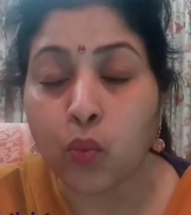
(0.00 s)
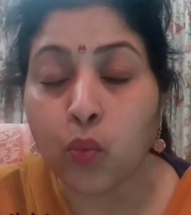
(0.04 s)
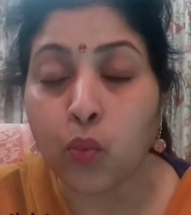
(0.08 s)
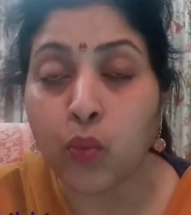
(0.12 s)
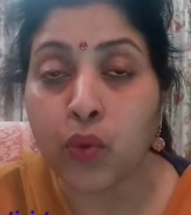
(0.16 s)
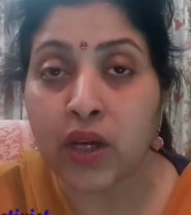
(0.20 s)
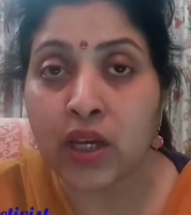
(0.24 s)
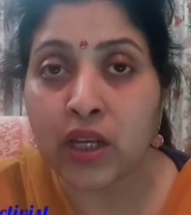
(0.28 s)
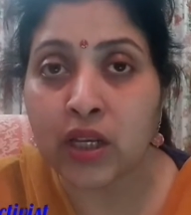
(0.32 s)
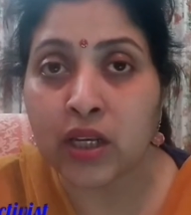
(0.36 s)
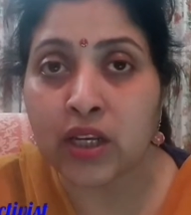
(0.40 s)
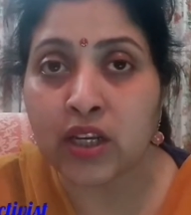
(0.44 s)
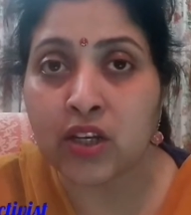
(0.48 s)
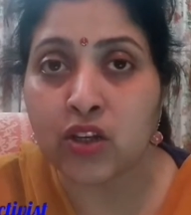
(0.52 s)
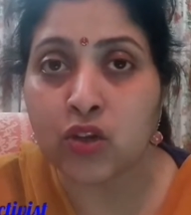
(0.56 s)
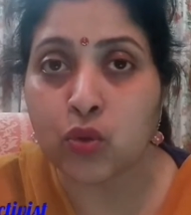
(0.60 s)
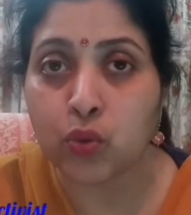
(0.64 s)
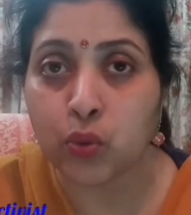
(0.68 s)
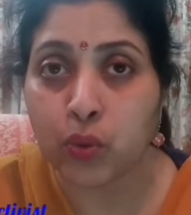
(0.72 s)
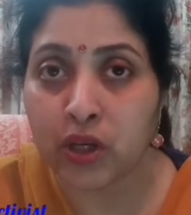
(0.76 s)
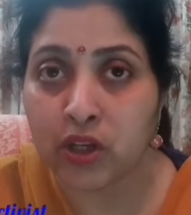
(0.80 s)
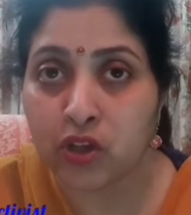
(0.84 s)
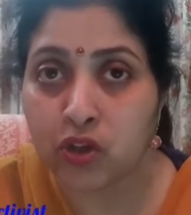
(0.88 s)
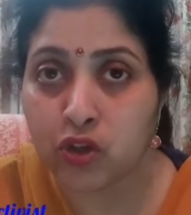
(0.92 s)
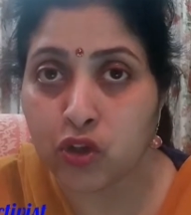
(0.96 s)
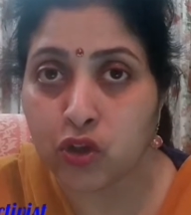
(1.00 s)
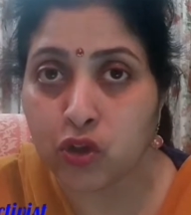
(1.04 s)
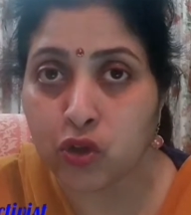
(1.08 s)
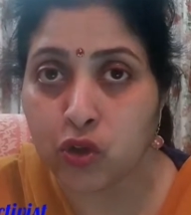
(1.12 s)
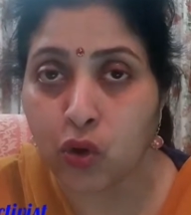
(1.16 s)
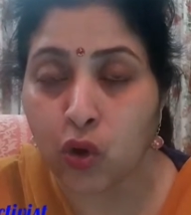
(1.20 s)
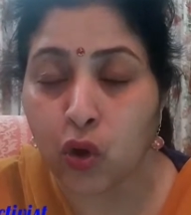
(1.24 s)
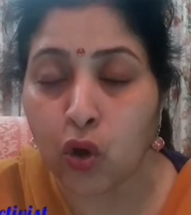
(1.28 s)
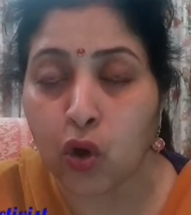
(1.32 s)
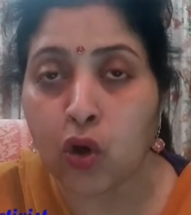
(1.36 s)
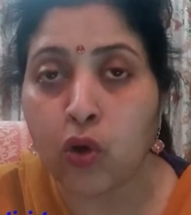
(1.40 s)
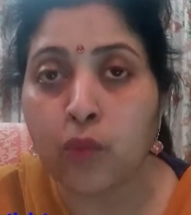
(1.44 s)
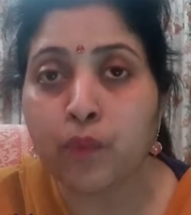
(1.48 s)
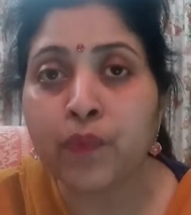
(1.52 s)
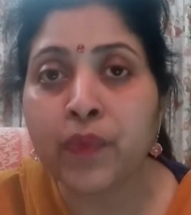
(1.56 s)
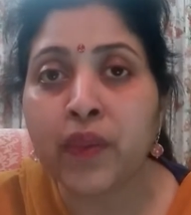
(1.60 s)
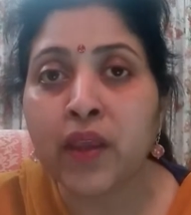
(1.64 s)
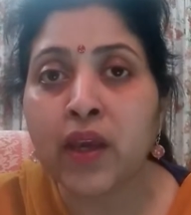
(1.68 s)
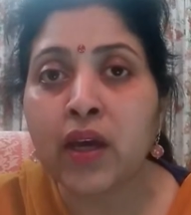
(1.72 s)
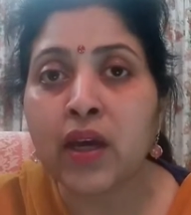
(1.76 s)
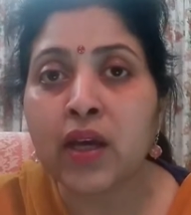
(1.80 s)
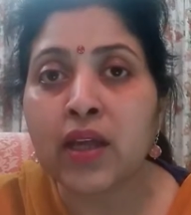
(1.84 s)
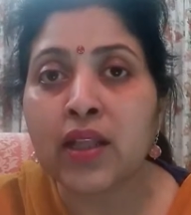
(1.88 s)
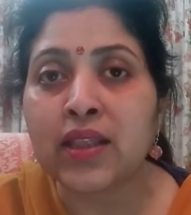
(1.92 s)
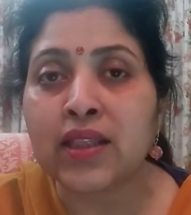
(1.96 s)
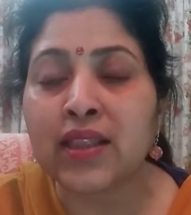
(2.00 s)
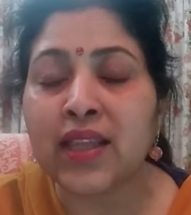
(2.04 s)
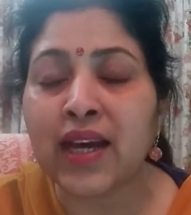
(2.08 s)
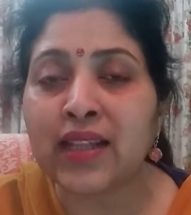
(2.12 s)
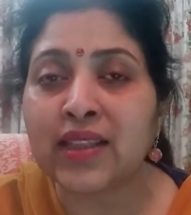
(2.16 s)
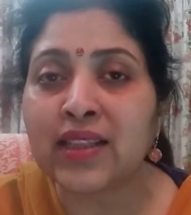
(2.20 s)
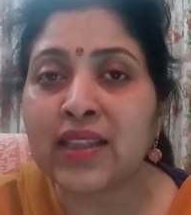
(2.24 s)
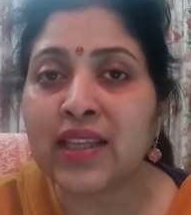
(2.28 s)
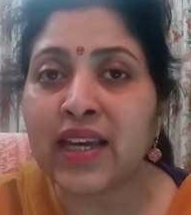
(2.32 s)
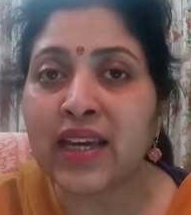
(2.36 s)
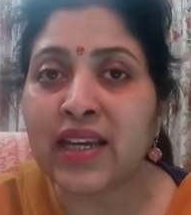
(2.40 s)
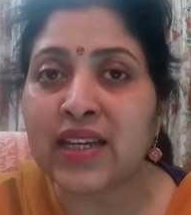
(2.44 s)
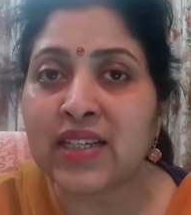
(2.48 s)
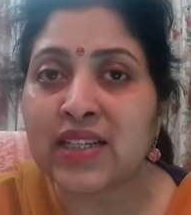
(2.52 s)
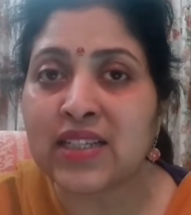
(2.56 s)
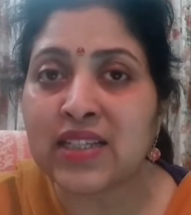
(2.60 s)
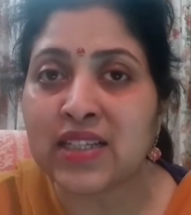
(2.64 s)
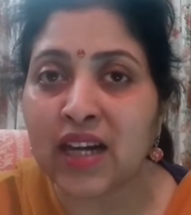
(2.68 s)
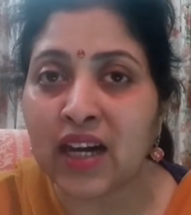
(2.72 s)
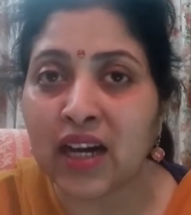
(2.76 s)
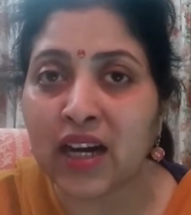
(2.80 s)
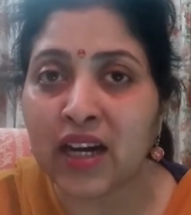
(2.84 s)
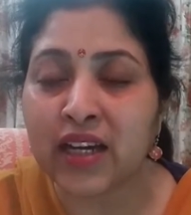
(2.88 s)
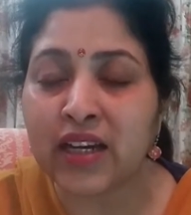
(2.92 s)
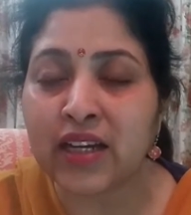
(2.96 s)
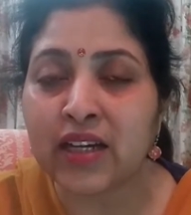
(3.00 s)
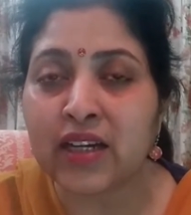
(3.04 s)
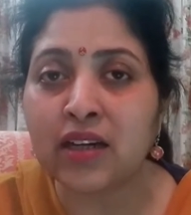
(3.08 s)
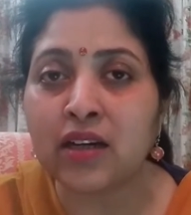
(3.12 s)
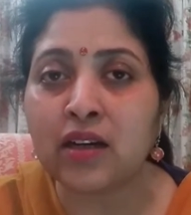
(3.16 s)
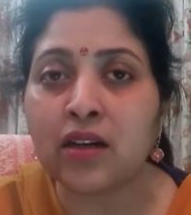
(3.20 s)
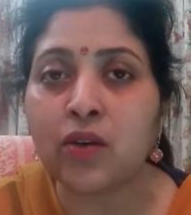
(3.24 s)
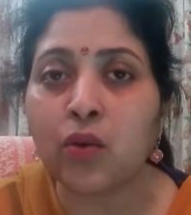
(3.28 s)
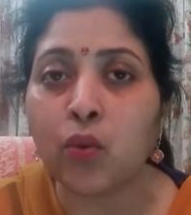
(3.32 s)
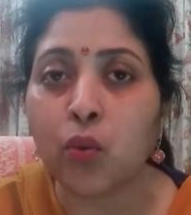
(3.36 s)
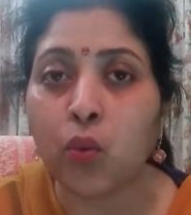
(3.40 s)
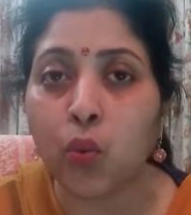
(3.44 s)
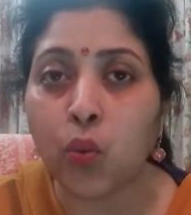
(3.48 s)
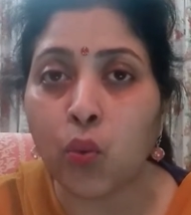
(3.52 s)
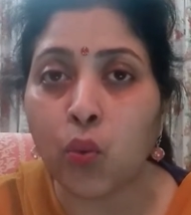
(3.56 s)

We need to ensure that the entire